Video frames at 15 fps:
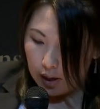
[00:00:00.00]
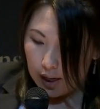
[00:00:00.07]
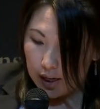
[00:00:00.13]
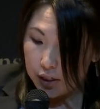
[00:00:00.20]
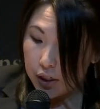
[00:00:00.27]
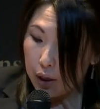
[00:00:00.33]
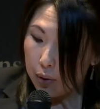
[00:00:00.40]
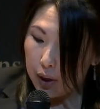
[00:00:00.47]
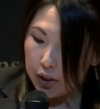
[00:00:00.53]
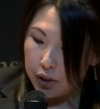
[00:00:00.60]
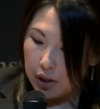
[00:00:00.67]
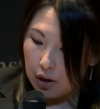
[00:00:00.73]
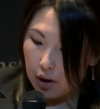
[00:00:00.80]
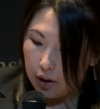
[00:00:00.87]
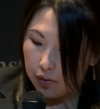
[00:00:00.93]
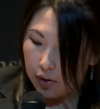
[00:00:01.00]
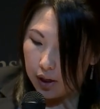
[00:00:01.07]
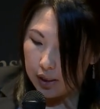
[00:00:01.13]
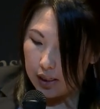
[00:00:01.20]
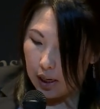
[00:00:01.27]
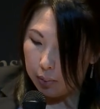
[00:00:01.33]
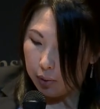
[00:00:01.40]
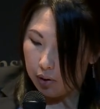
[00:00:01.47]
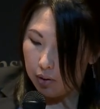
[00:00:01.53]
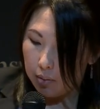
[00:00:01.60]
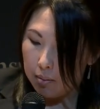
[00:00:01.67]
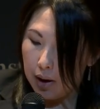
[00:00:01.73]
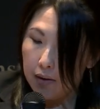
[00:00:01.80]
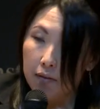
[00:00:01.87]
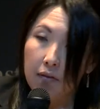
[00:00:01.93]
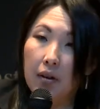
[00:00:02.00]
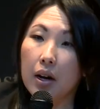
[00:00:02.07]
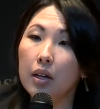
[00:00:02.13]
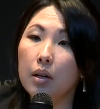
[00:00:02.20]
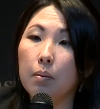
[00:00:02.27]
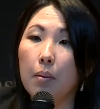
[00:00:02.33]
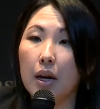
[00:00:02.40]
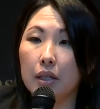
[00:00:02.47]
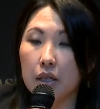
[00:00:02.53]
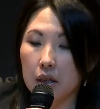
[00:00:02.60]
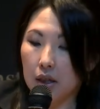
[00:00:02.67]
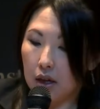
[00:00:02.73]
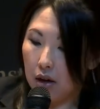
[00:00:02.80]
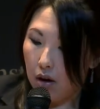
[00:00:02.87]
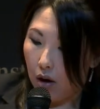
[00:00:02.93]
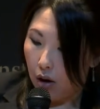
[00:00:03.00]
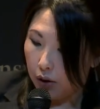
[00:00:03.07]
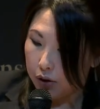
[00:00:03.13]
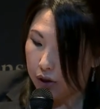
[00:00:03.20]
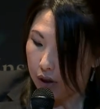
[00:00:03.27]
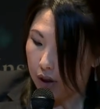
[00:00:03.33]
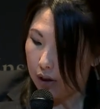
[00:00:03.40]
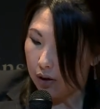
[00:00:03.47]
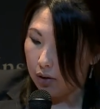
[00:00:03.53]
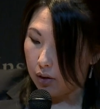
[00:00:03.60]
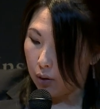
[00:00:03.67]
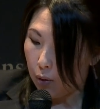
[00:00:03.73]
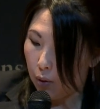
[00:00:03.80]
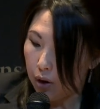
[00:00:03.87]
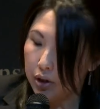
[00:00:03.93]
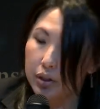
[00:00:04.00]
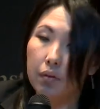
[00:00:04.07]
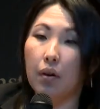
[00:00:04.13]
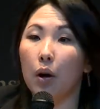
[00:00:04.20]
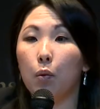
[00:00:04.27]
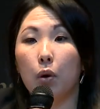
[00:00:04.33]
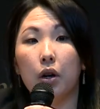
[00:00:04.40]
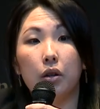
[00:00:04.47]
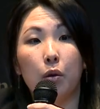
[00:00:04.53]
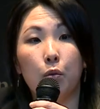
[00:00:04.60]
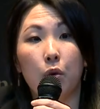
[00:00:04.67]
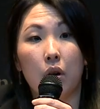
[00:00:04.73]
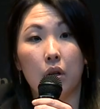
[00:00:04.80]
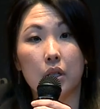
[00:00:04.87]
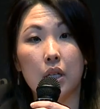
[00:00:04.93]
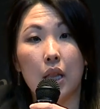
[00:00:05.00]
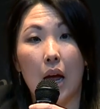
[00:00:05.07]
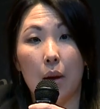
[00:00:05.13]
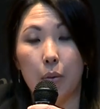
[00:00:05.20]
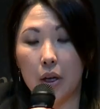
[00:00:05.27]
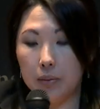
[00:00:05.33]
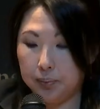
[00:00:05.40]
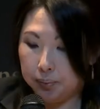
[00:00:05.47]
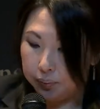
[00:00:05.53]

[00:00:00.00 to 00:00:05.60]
And geoengineering, for example, may fundamentally alter the course of our world's climate.